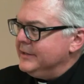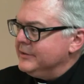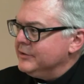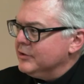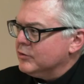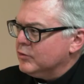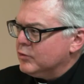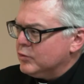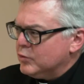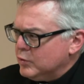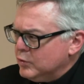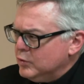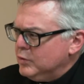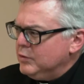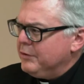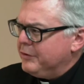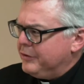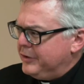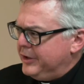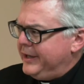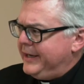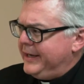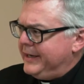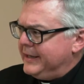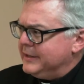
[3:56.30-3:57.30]
is a cruel
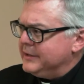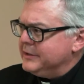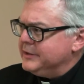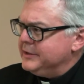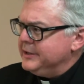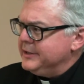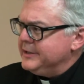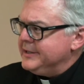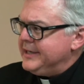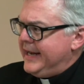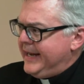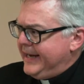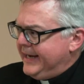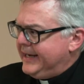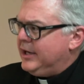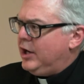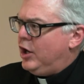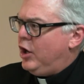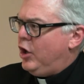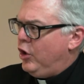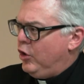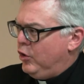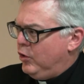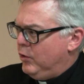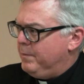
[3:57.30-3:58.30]
thing to take
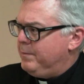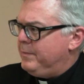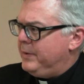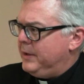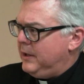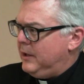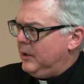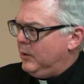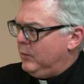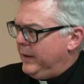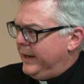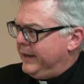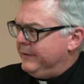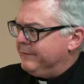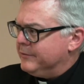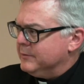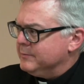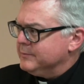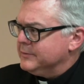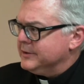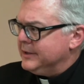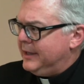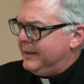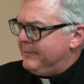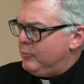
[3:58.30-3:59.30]
hope away
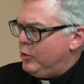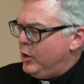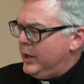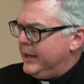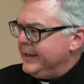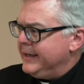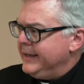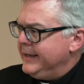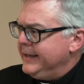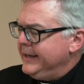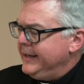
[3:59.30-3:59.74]
from someone.